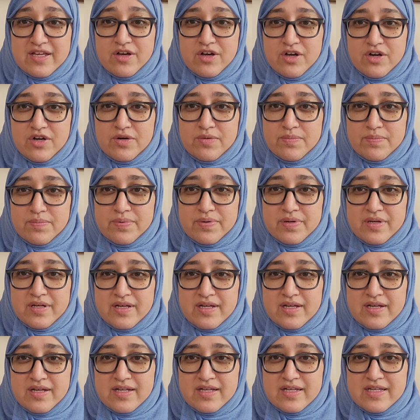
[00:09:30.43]
hope
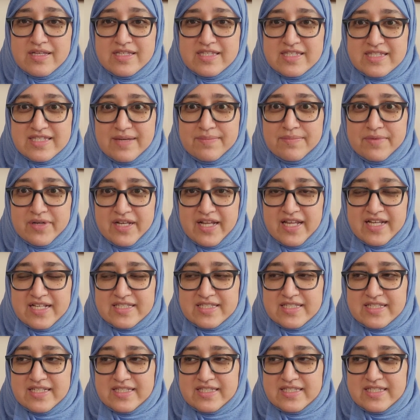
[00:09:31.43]
someone
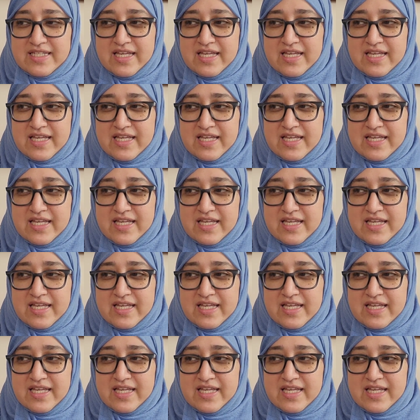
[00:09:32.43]
likes it.